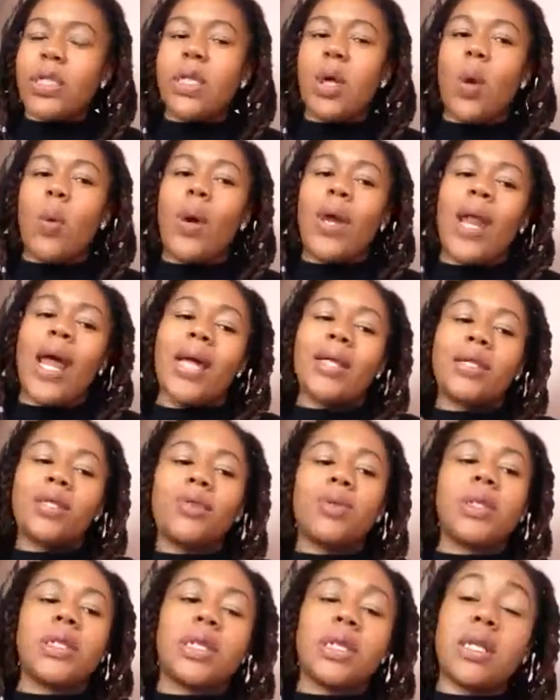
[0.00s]
So when I
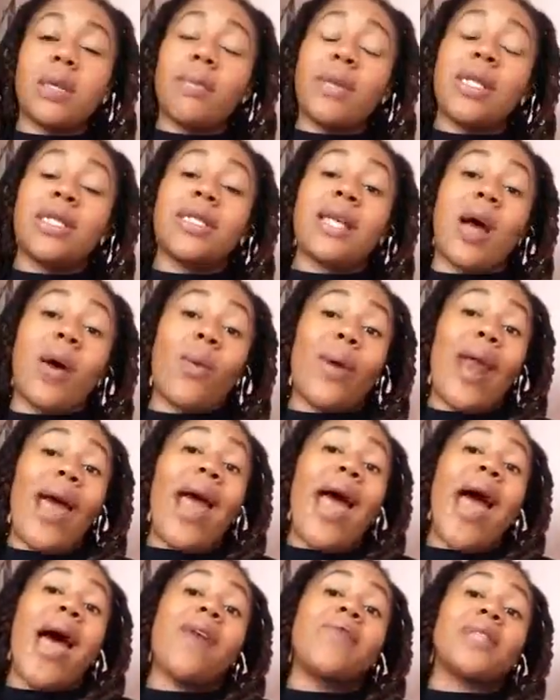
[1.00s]
do see them in town, when I
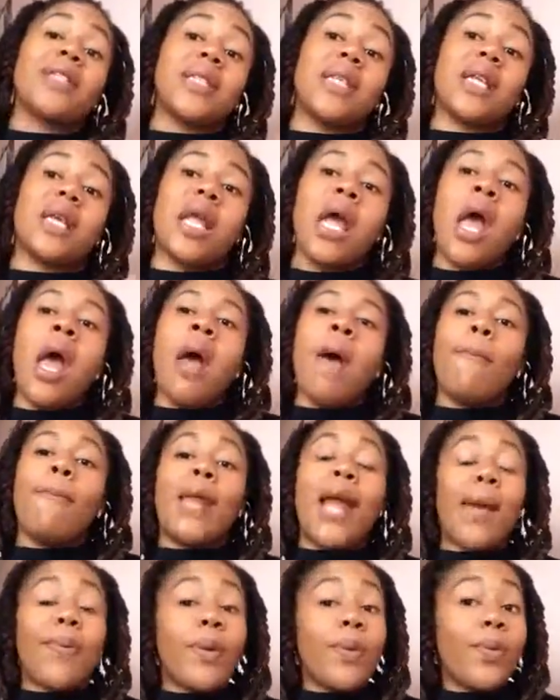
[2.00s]
have seen
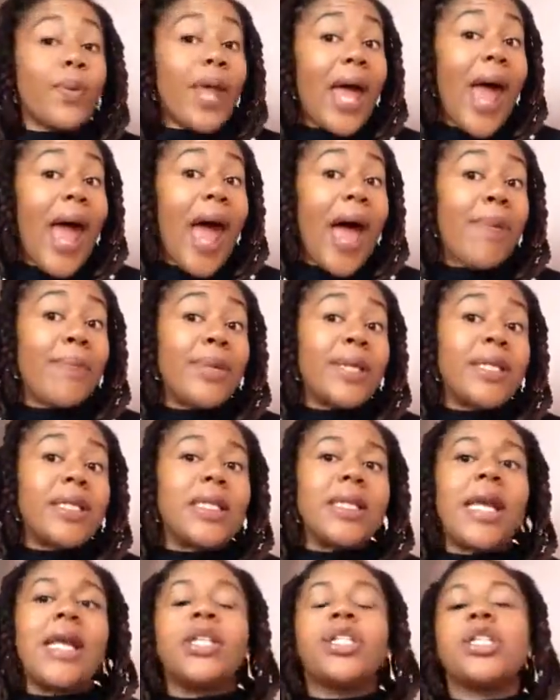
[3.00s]
black people that have been
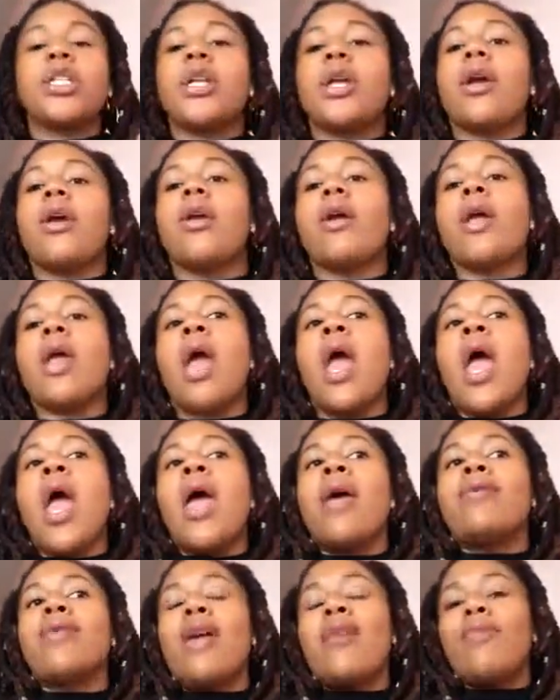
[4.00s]
stationary,
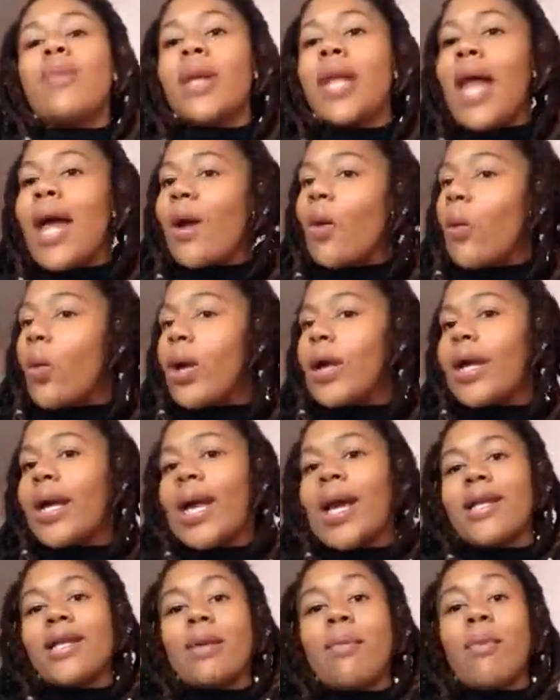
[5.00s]
they've been like
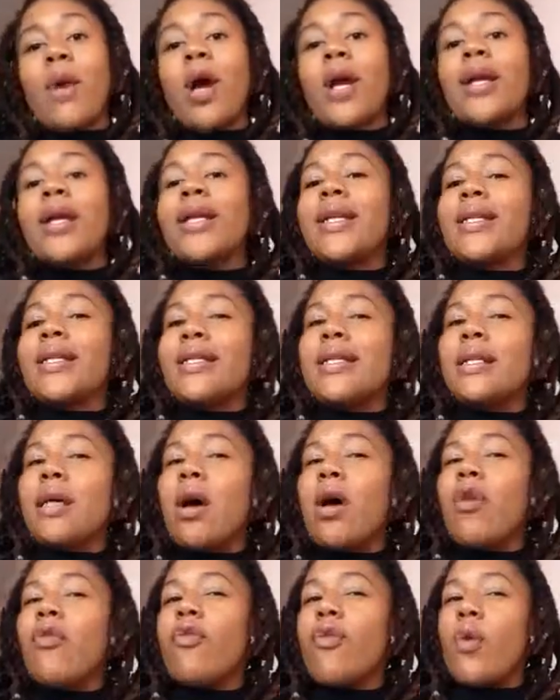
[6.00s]
working at the market and
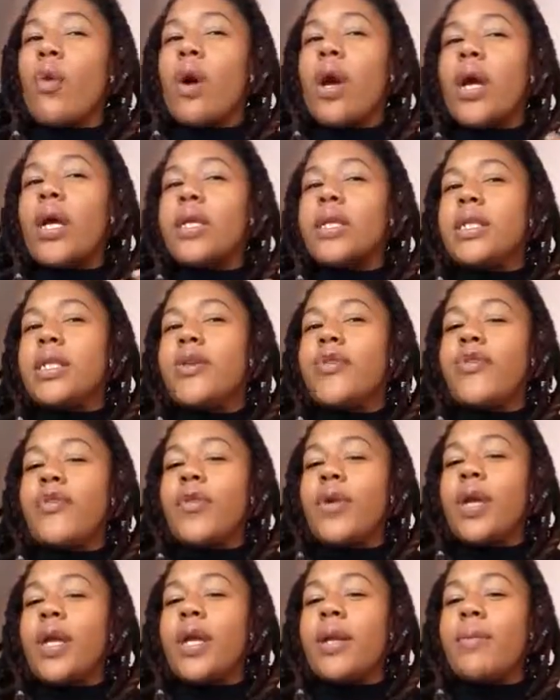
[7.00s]
stuff or in
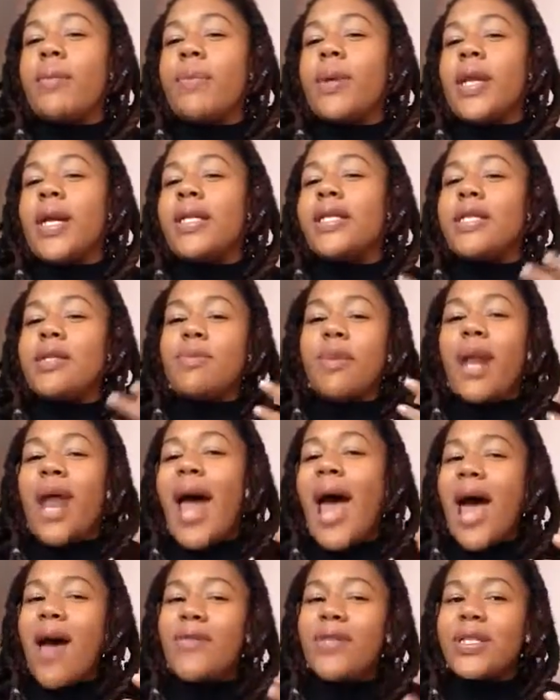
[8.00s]
different places, but
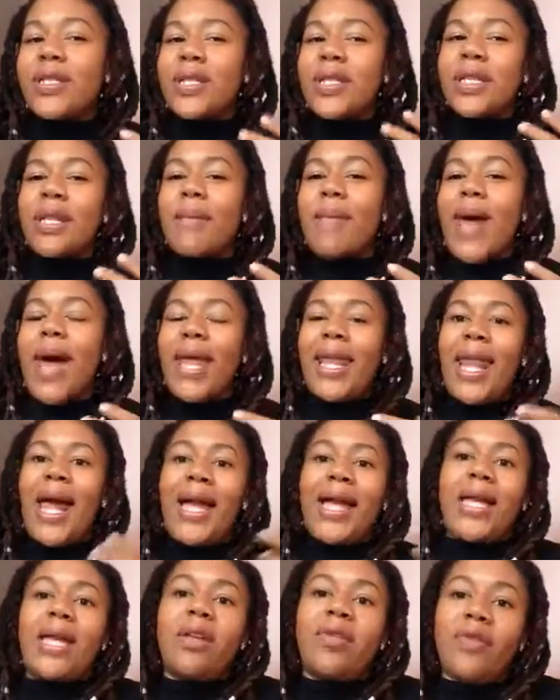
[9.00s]
I haven't seen them at
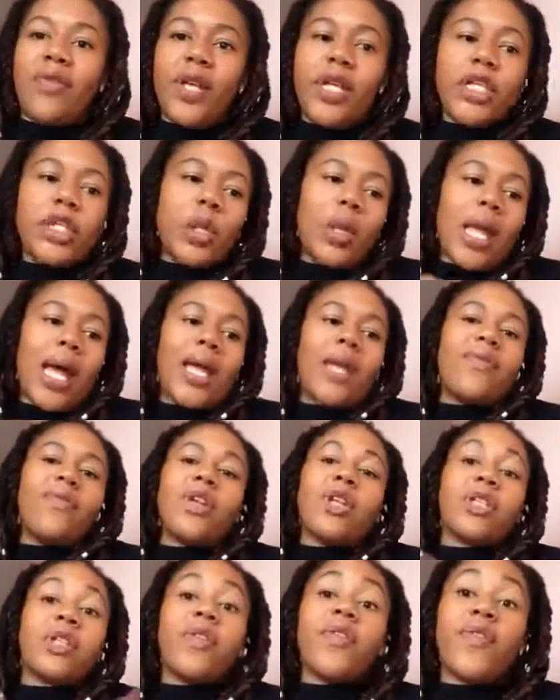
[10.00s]
like an event. So like,
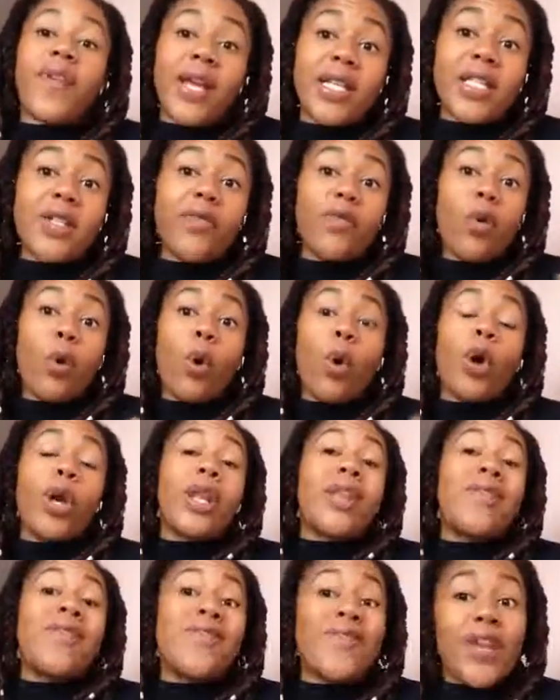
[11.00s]
if there's a festival or
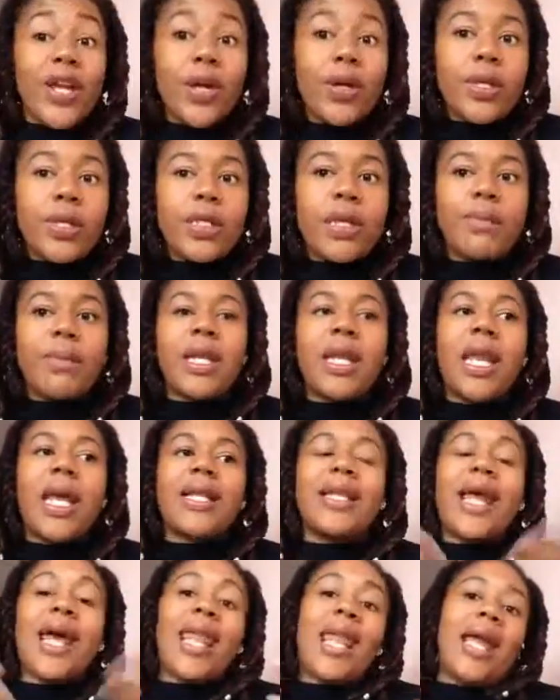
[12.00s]
an event or something
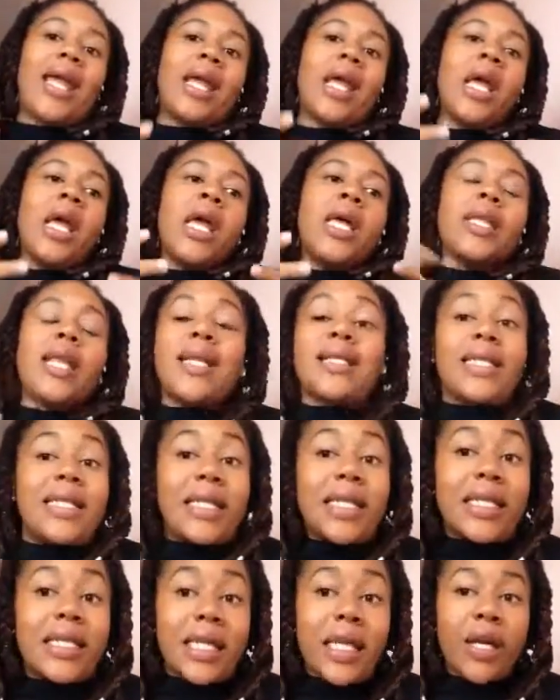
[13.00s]
like that, like that's
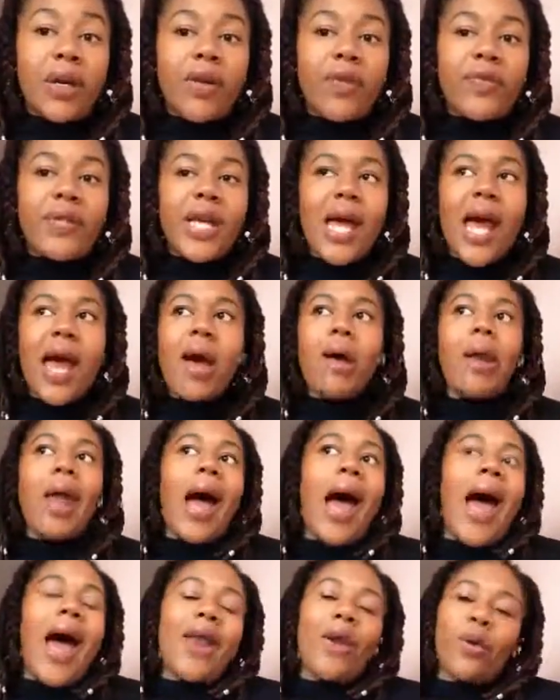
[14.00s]
in the center of town,
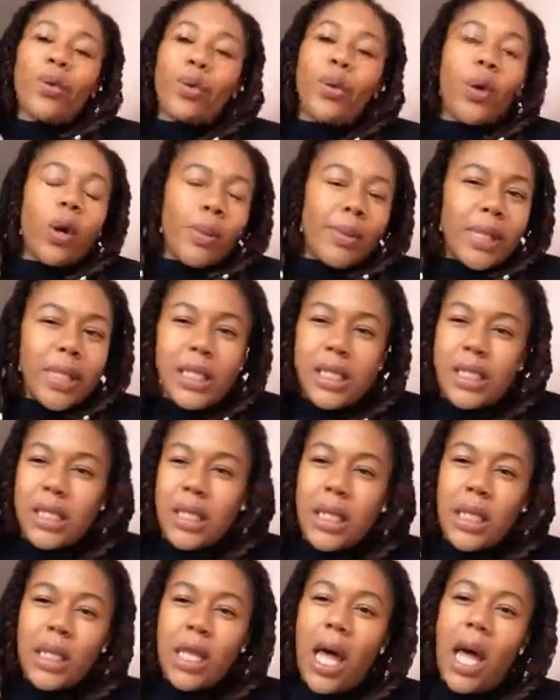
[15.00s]
I don't normally
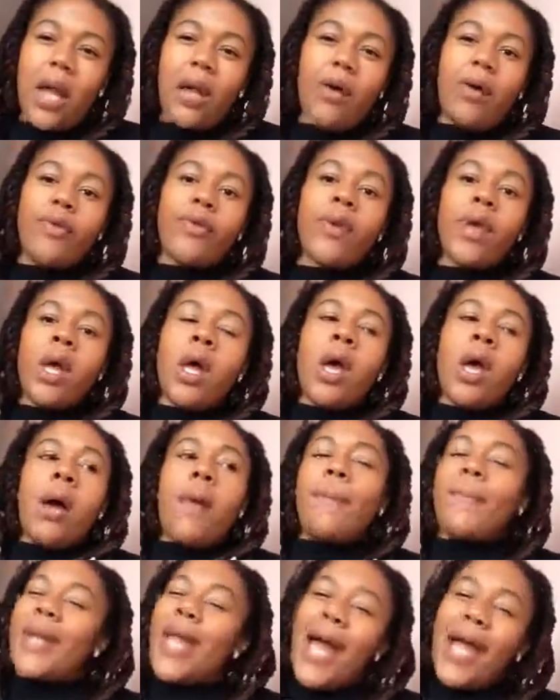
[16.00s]
see a lot of
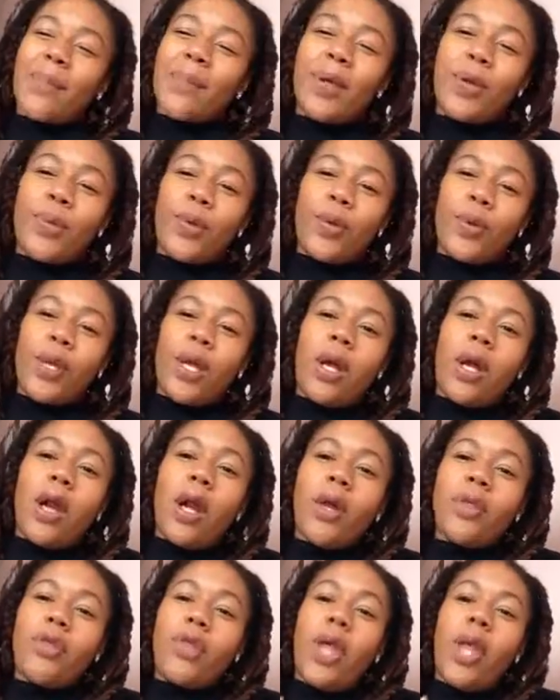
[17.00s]
black people
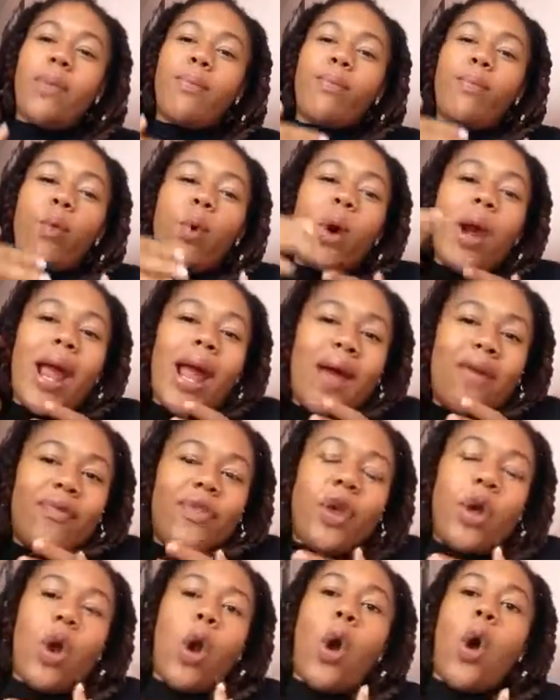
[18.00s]
there. They more
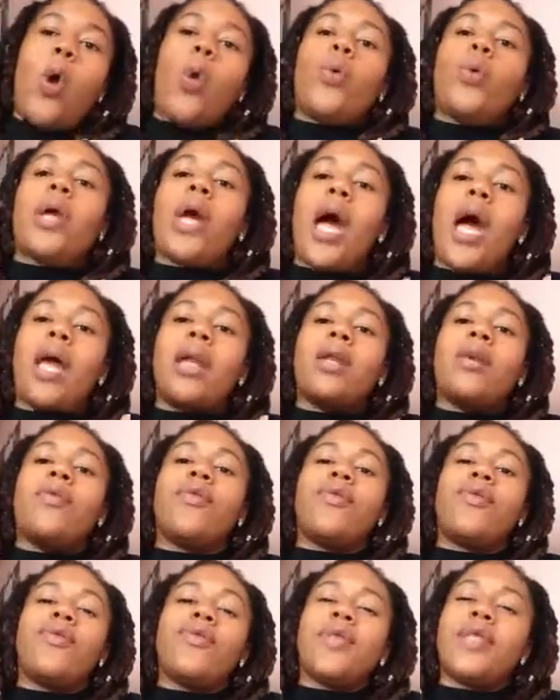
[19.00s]
have their own kind
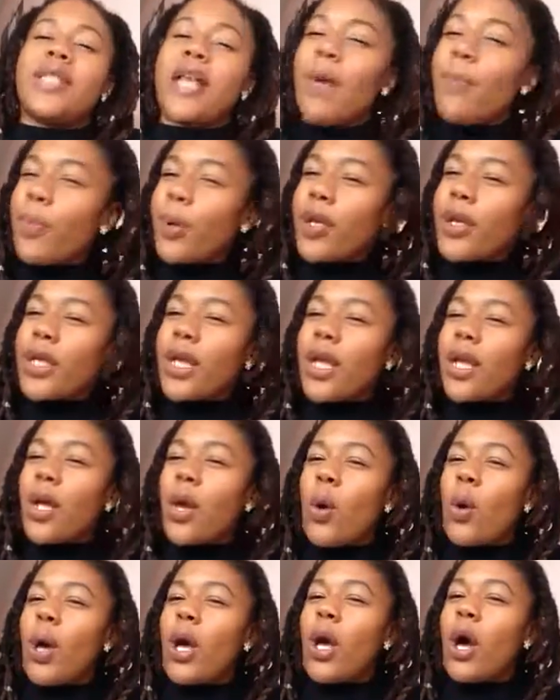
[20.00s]
of separate
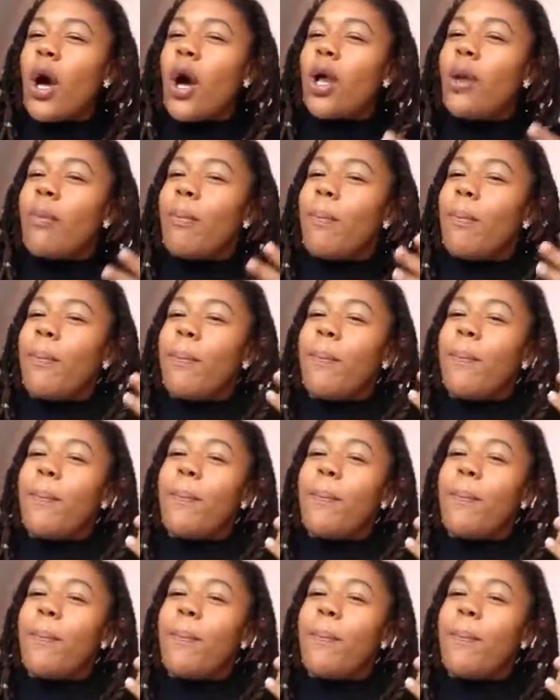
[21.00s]
thing going on.